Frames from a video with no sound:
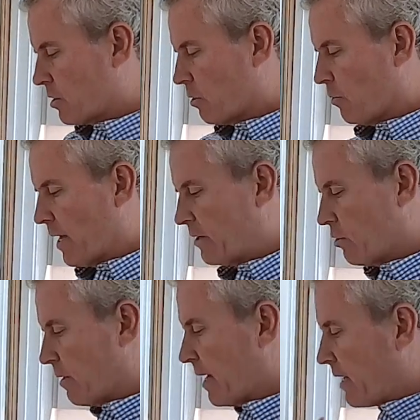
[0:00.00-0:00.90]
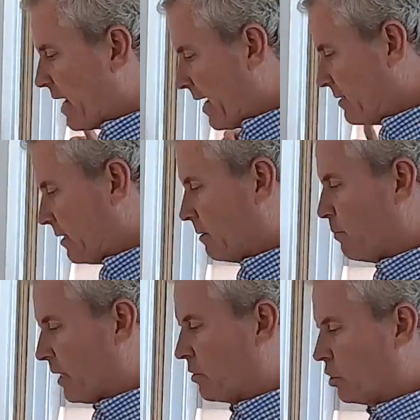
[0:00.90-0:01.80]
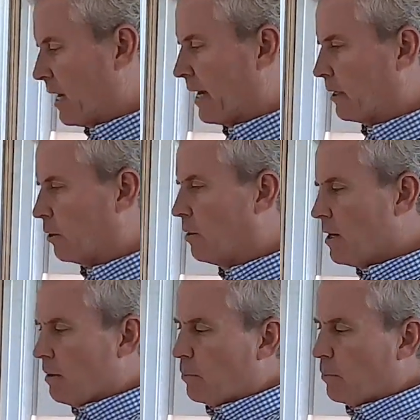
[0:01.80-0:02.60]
so that you're not casting a big shadow.